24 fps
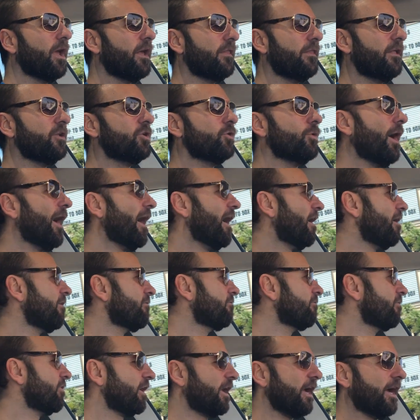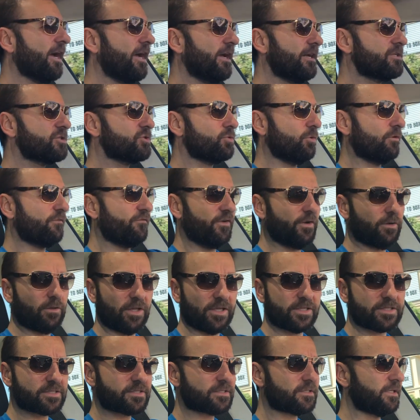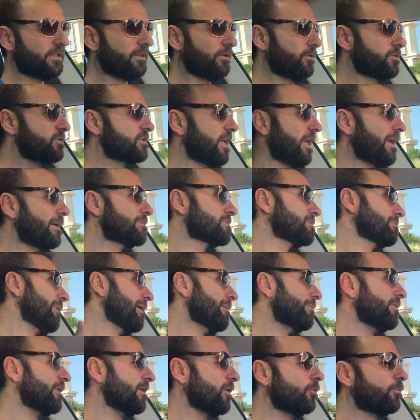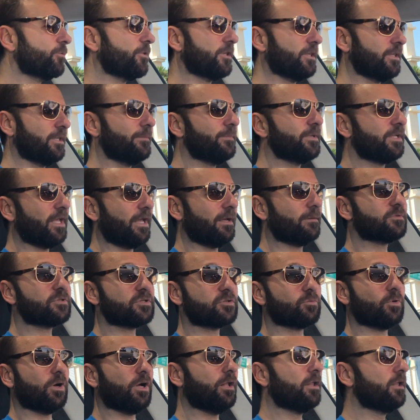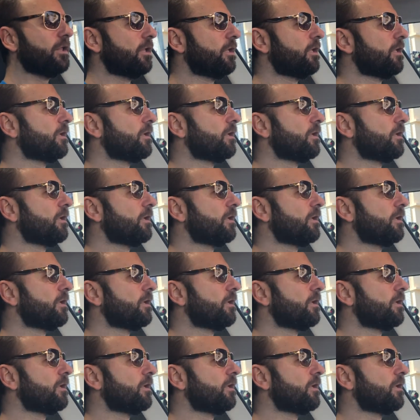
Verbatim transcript: And then you have the guys who are fearless in those games, and maybe they don't play the limit games as well.